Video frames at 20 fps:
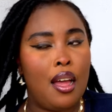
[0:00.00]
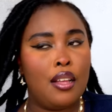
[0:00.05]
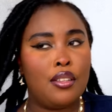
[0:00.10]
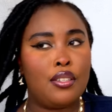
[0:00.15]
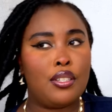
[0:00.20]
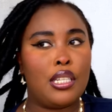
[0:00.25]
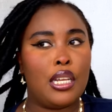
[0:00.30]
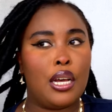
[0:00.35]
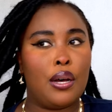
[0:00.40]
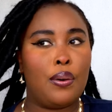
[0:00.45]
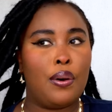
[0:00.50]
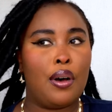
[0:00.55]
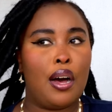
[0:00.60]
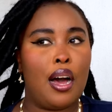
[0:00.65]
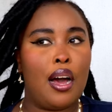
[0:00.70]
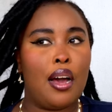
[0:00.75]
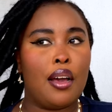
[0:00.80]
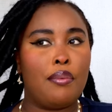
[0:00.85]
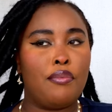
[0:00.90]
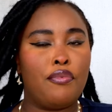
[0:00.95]
So
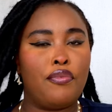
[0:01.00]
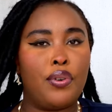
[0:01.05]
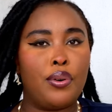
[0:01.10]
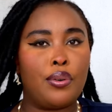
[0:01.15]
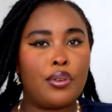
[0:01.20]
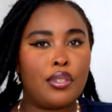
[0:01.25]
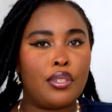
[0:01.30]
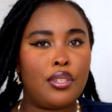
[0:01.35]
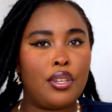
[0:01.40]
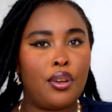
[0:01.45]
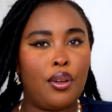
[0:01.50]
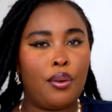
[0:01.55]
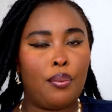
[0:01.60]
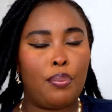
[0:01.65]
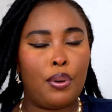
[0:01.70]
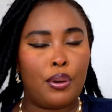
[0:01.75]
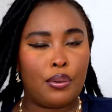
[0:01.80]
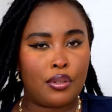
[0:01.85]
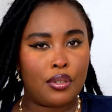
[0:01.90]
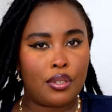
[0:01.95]
I'm focusing on
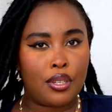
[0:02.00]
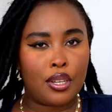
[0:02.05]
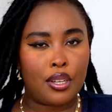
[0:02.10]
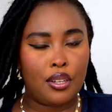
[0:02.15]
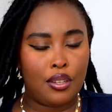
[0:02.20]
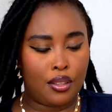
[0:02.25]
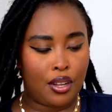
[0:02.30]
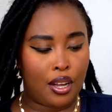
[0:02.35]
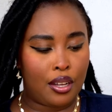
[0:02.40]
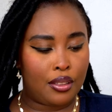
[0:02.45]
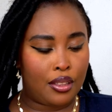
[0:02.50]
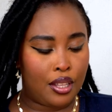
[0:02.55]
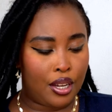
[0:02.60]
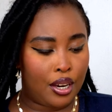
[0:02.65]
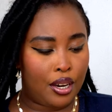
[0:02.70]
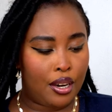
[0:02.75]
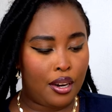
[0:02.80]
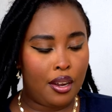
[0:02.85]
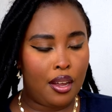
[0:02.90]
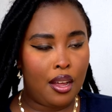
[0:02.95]
posting a lot
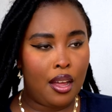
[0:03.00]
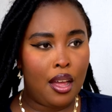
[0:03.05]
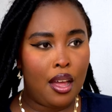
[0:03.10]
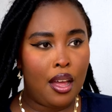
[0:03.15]
there.